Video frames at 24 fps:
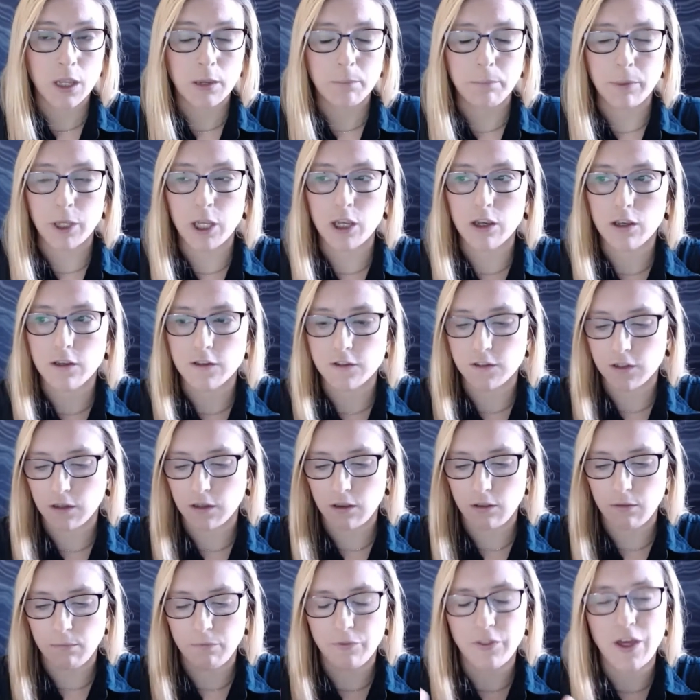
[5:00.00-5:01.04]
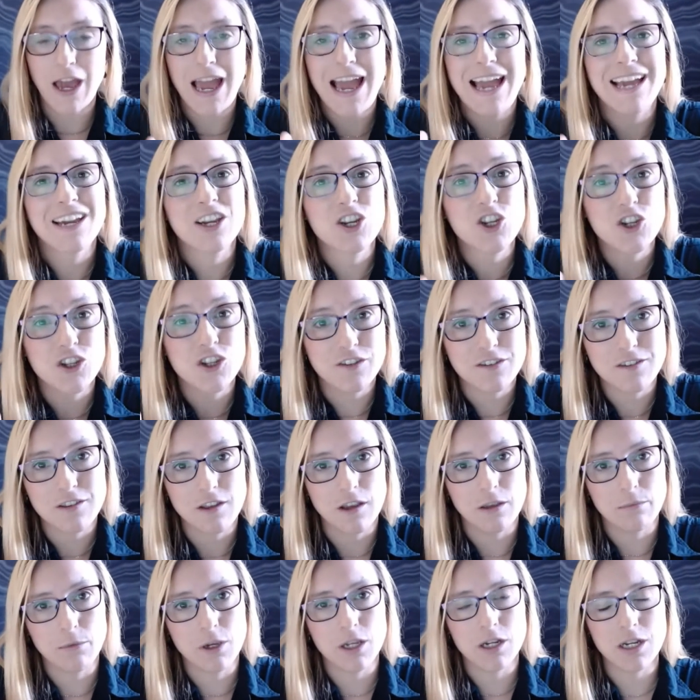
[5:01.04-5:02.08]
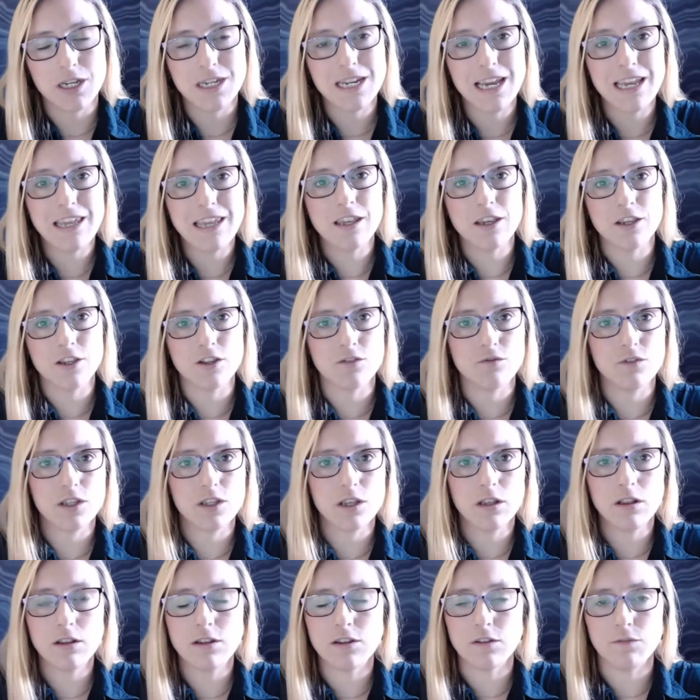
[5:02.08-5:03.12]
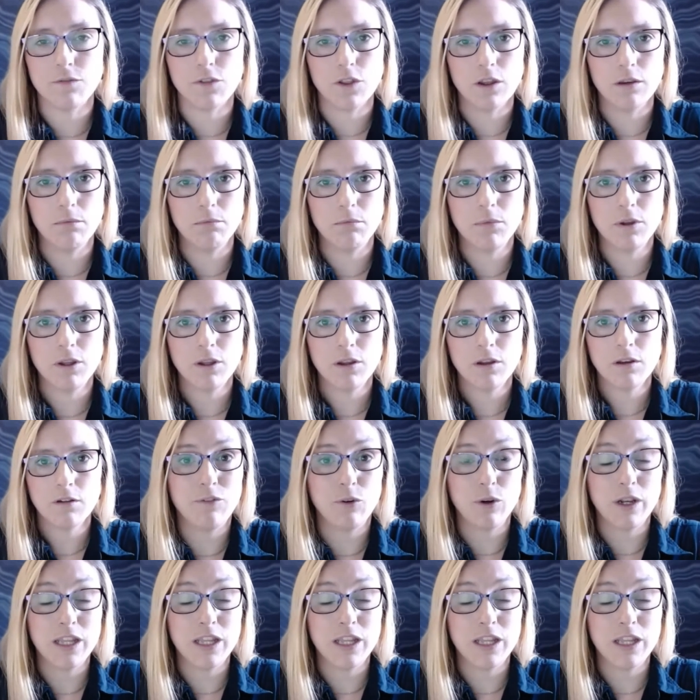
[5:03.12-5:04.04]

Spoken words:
because the actions that I'm going to take as a result of them fall